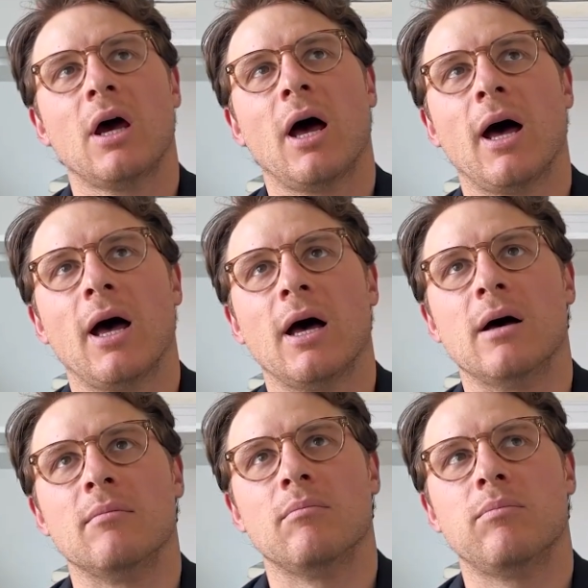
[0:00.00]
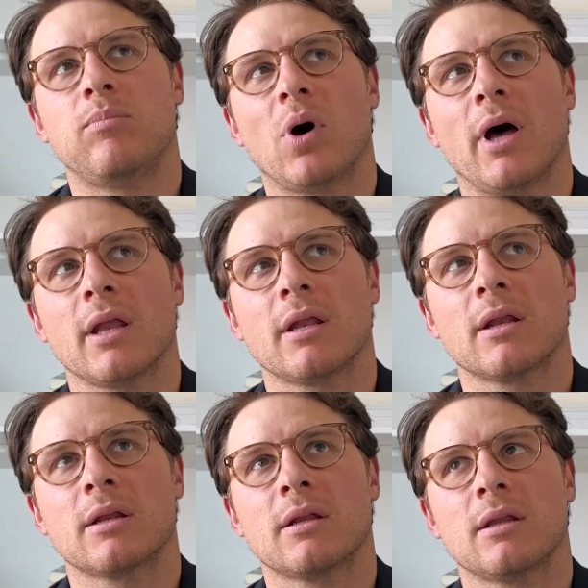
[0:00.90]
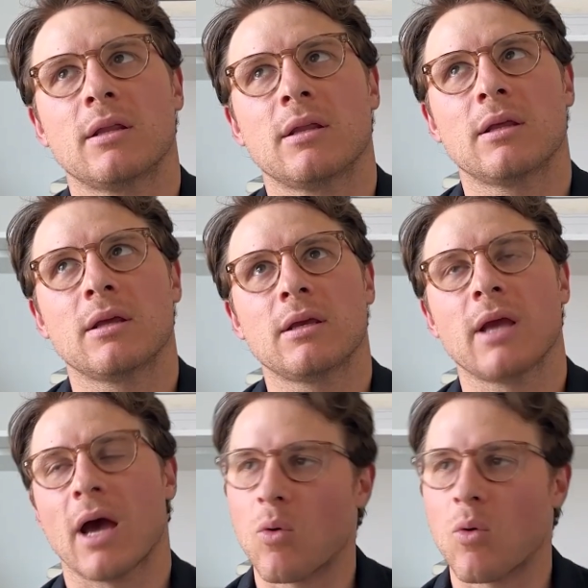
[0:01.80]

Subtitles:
But yeah,